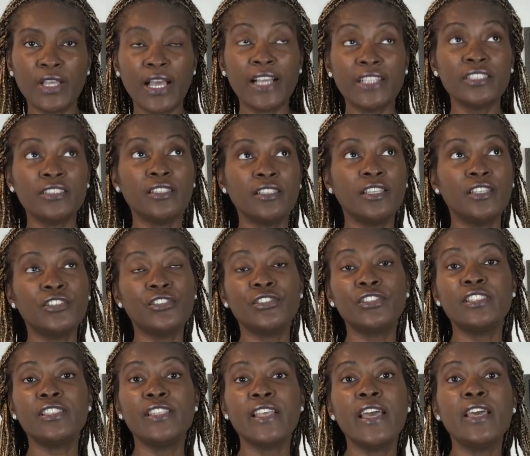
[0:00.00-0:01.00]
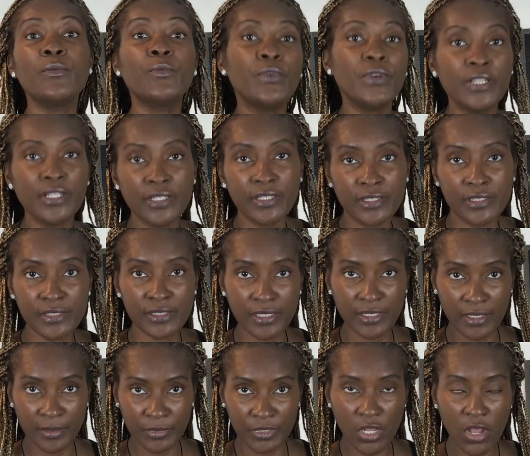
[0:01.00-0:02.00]
actually understand what it is that
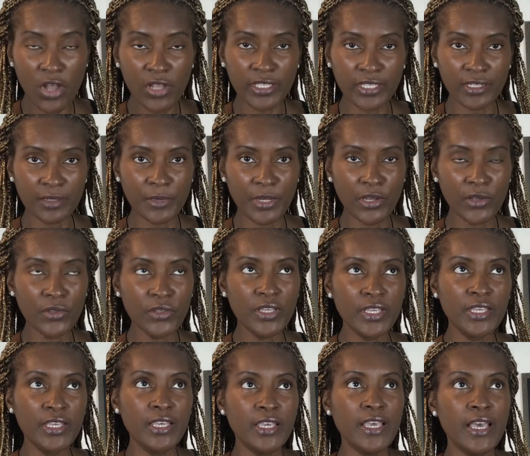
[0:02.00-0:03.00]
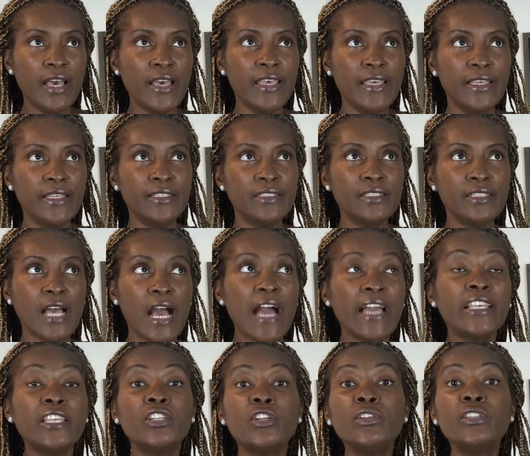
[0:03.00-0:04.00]
I'm talking about. And I
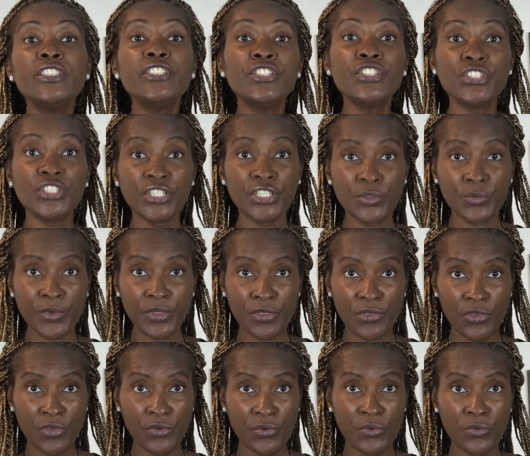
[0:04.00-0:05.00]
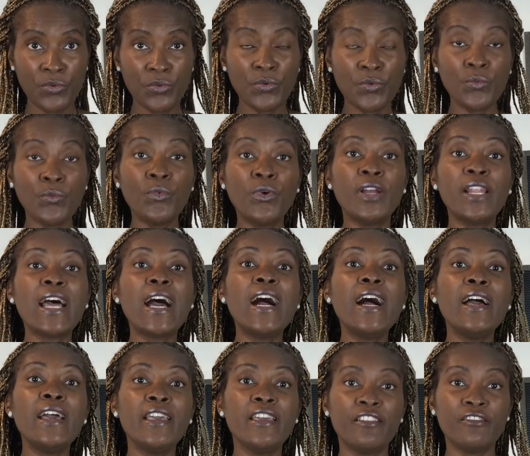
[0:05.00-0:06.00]
can only share with you what
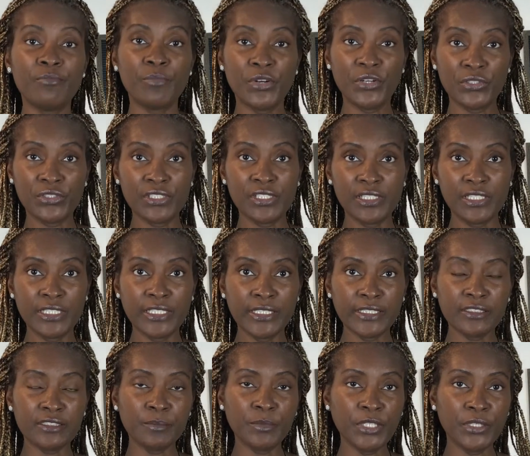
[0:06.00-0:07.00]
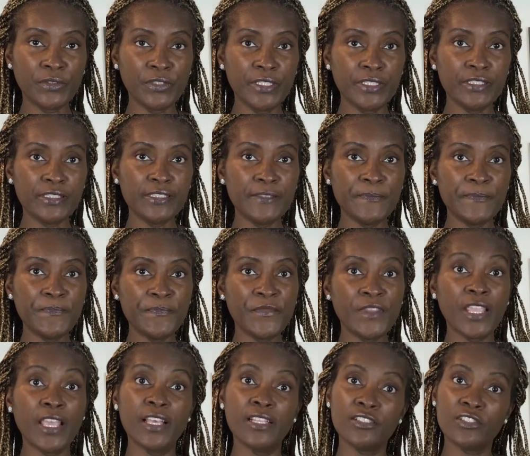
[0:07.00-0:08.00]
I have personally experienced.
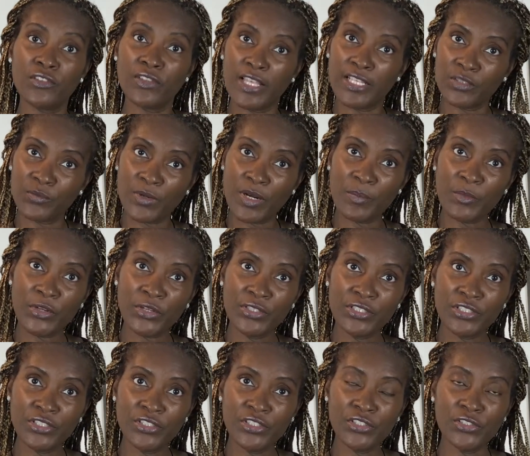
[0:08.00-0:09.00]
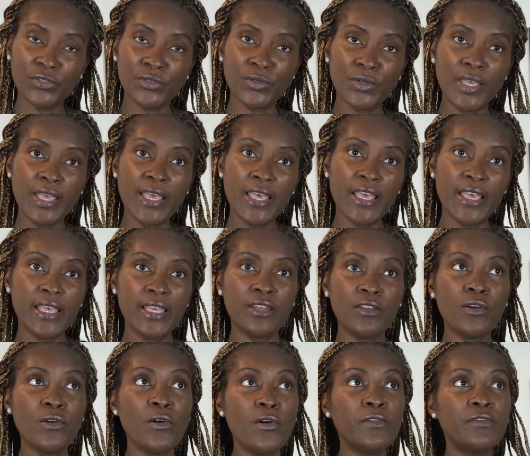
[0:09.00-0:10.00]
And so that's what I'm going to do. And
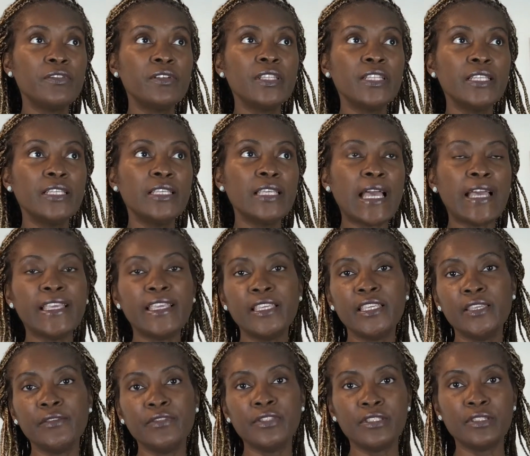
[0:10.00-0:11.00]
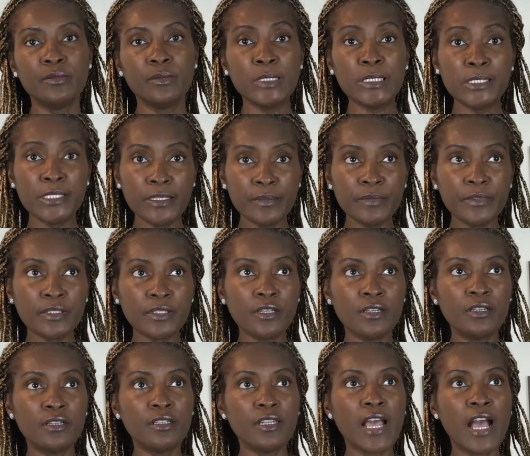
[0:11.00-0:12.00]
hopefully I can give you some tips
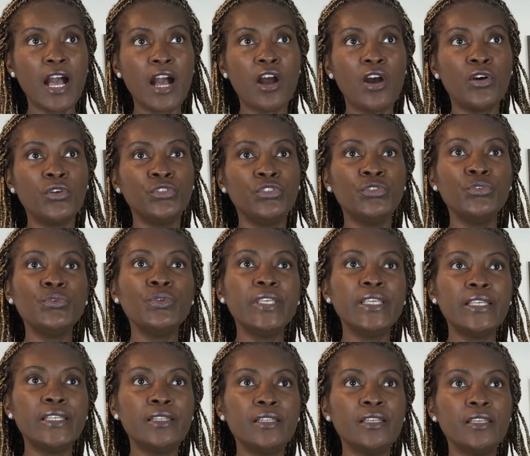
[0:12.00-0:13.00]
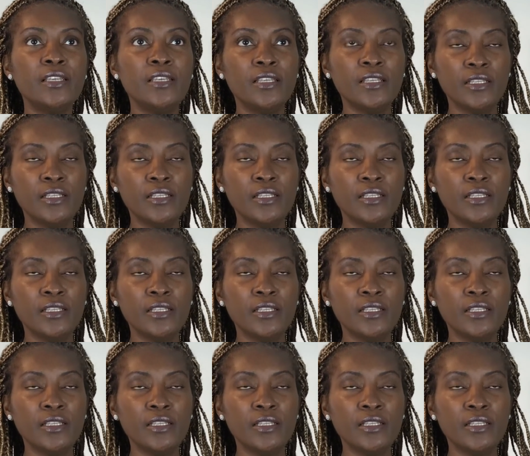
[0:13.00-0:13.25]
on how you can